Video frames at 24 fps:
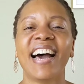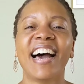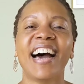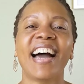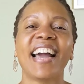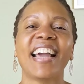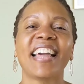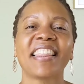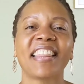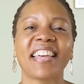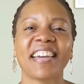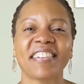
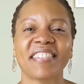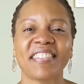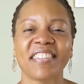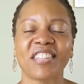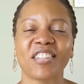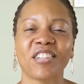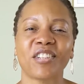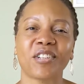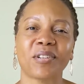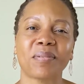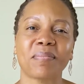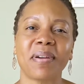Hi there, it's
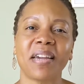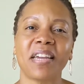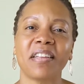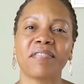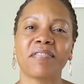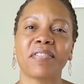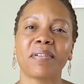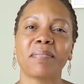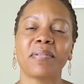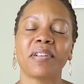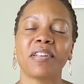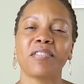Jermaine
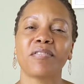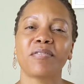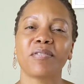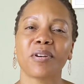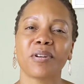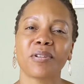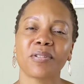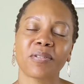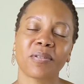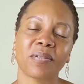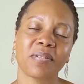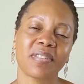from
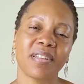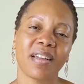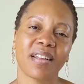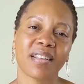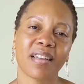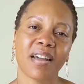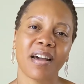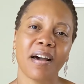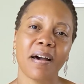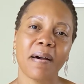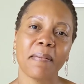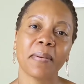
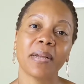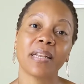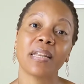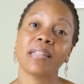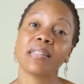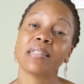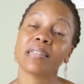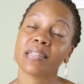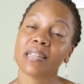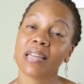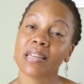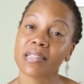LiveWellZone.com, and in
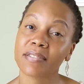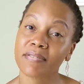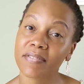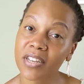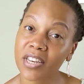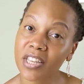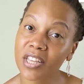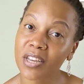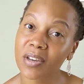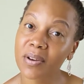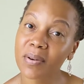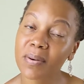today's
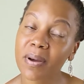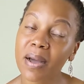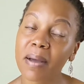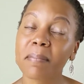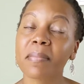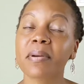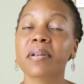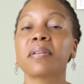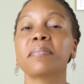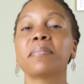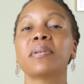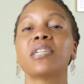video, I'm
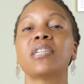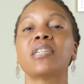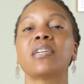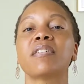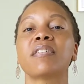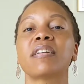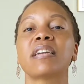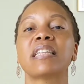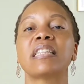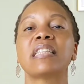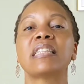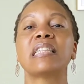going to be
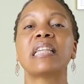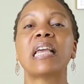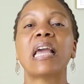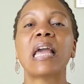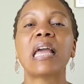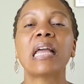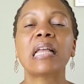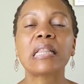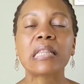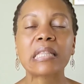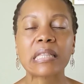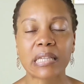sharing
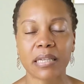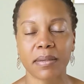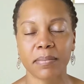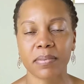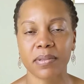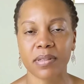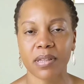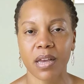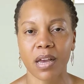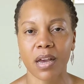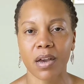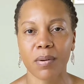10 tips
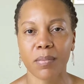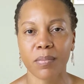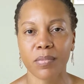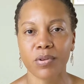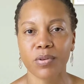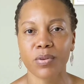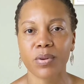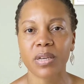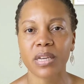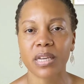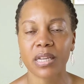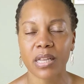to help
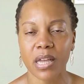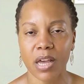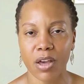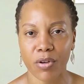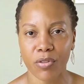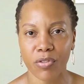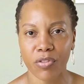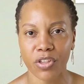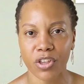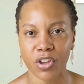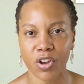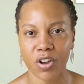you eat
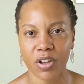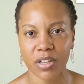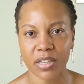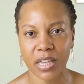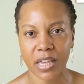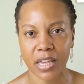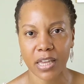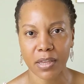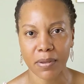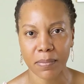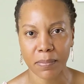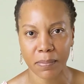healthy on
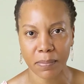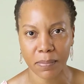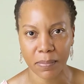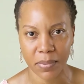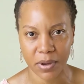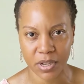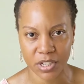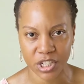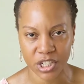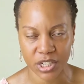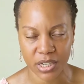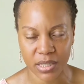a
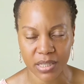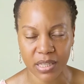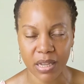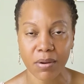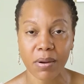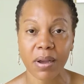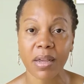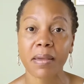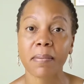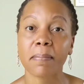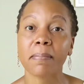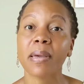budget. Now,
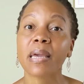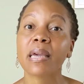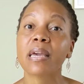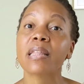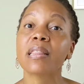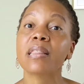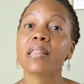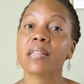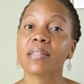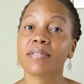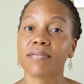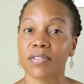I am
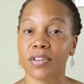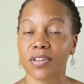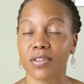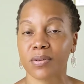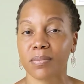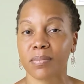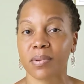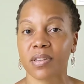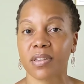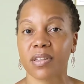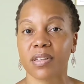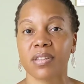making this video
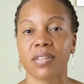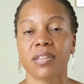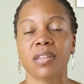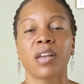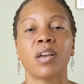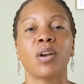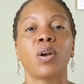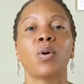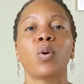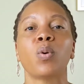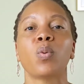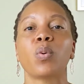because
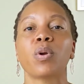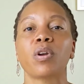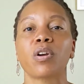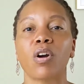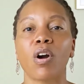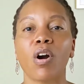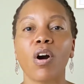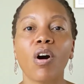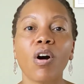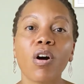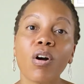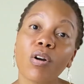we are
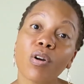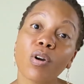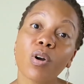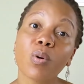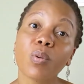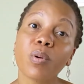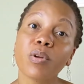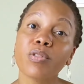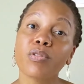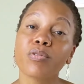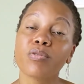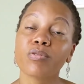all
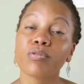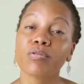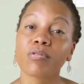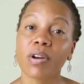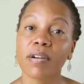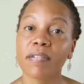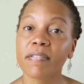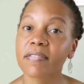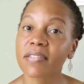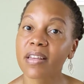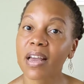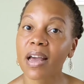going through
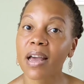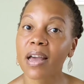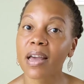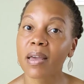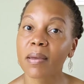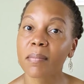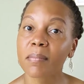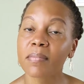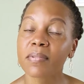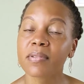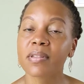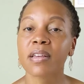rough
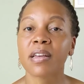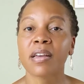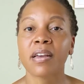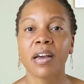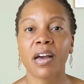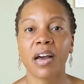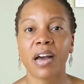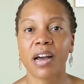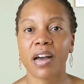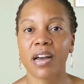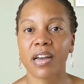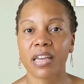times,
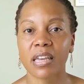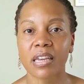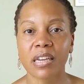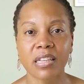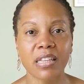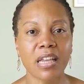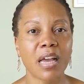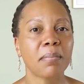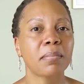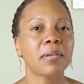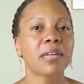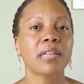
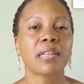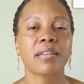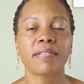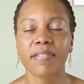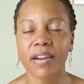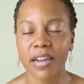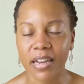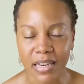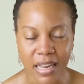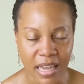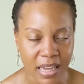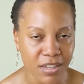economically,
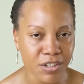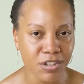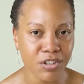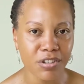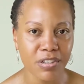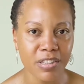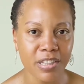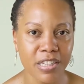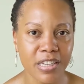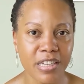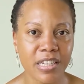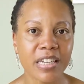
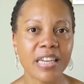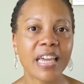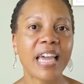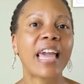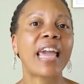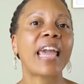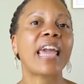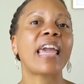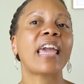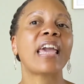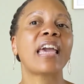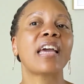financially,
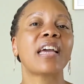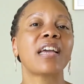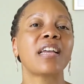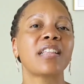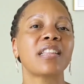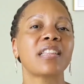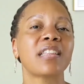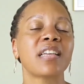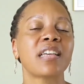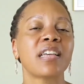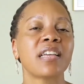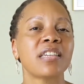
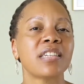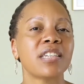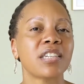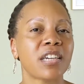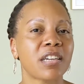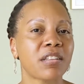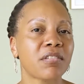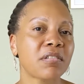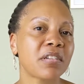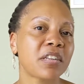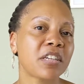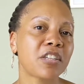and
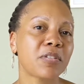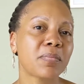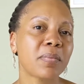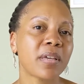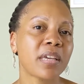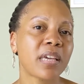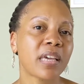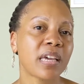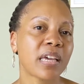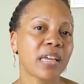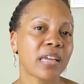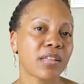generally
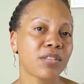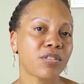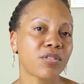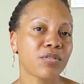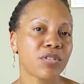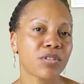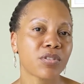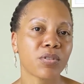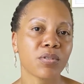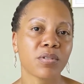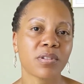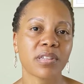speaking,
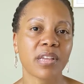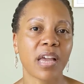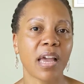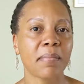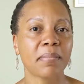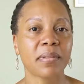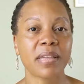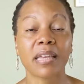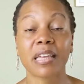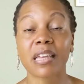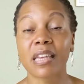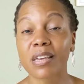during those times,
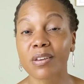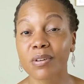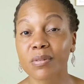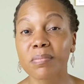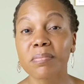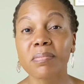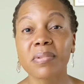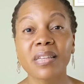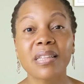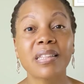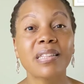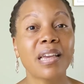it could
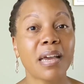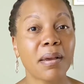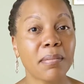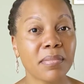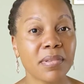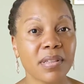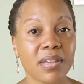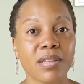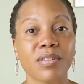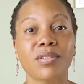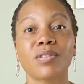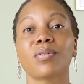be
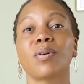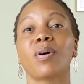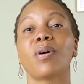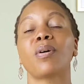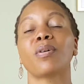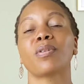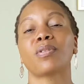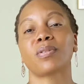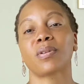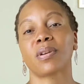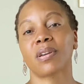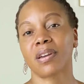tempting to
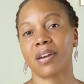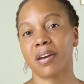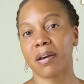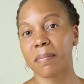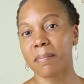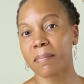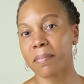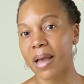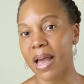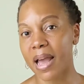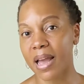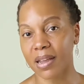also
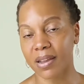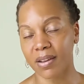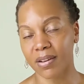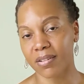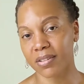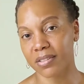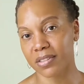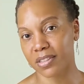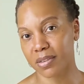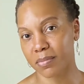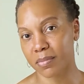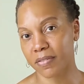cut back
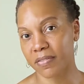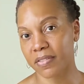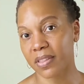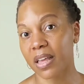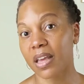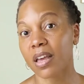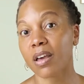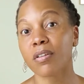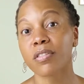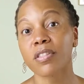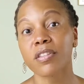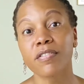on some of the
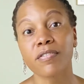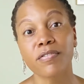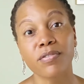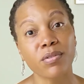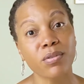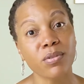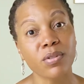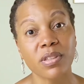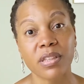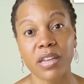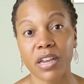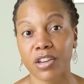healthy
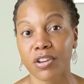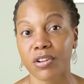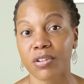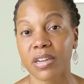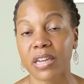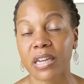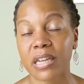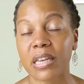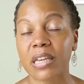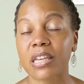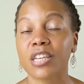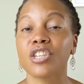foods that you're
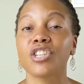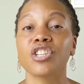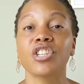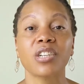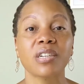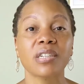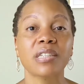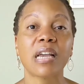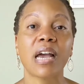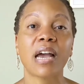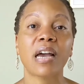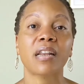eating
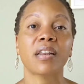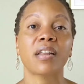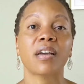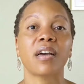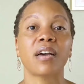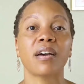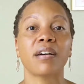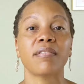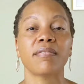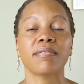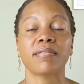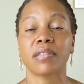just out
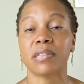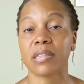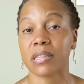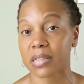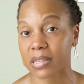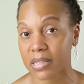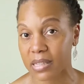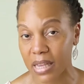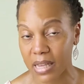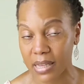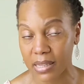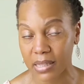of
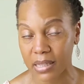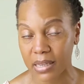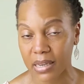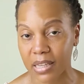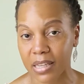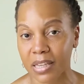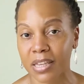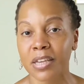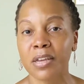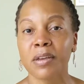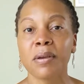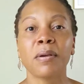
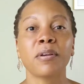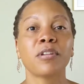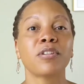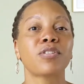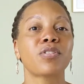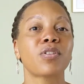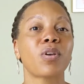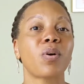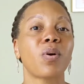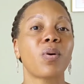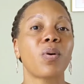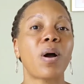necessity.
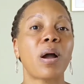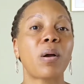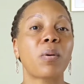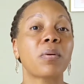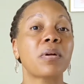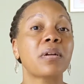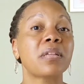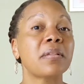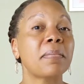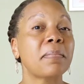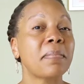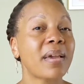So I
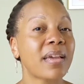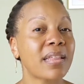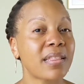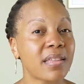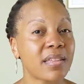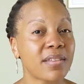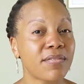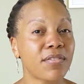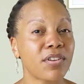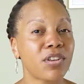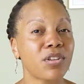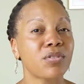wanted to make
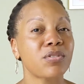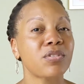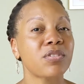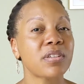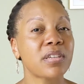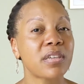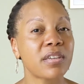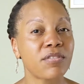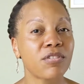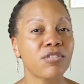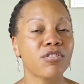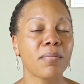this video to
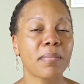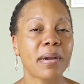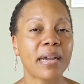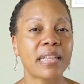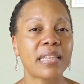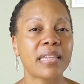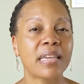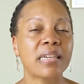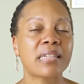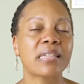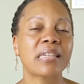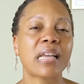give you some
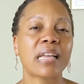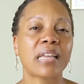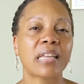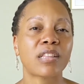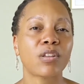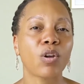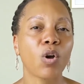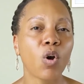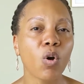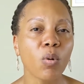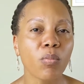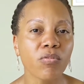ideas that can
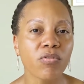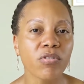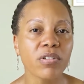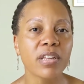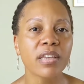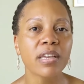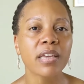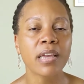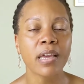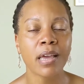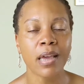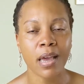
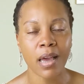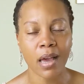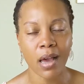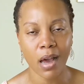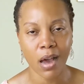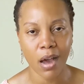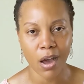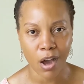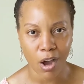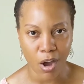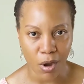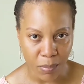hopefully
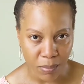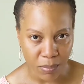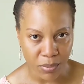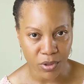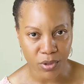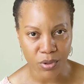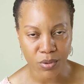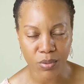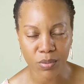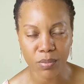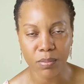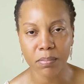help
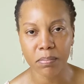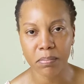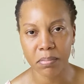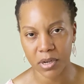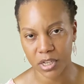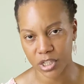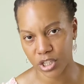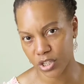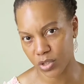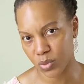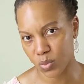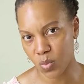you
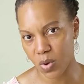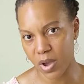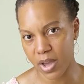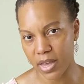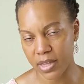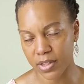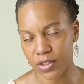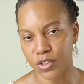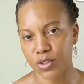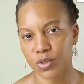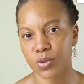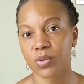
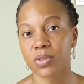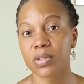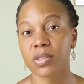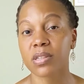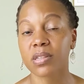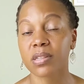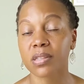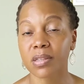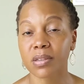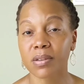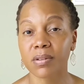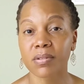budget-wise to
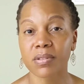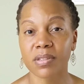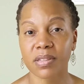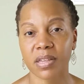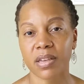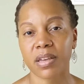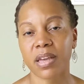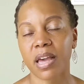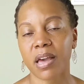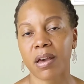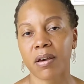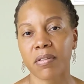still
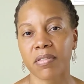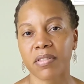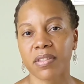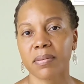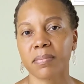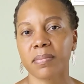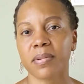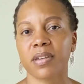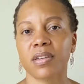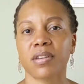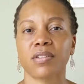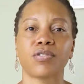stay healthy,
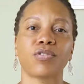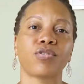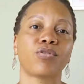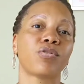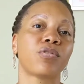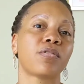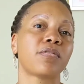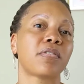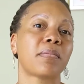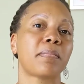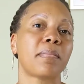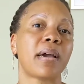because
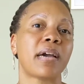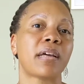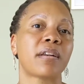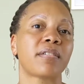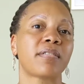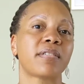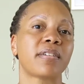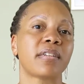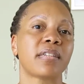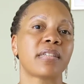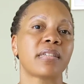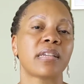truth of the
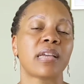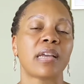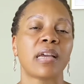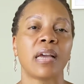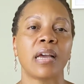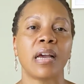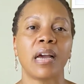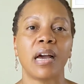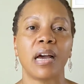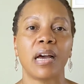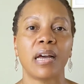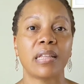matter is
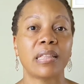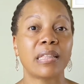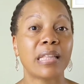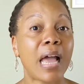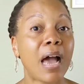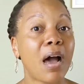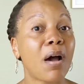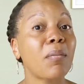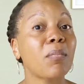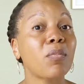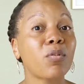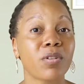
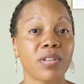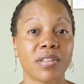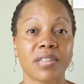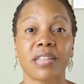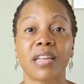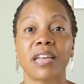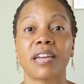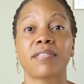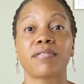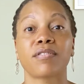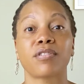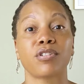now more than
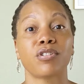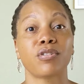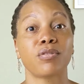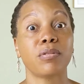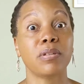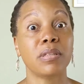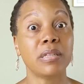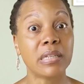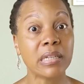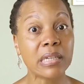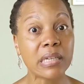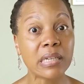ever you
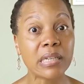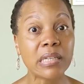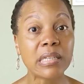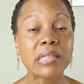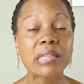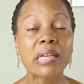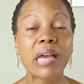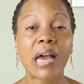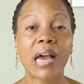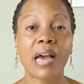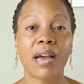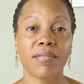need
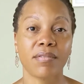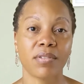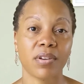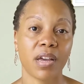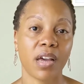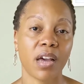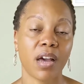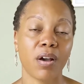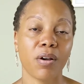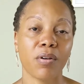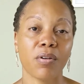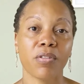to have your
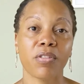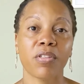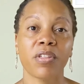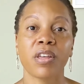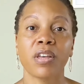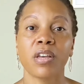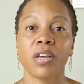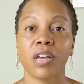health.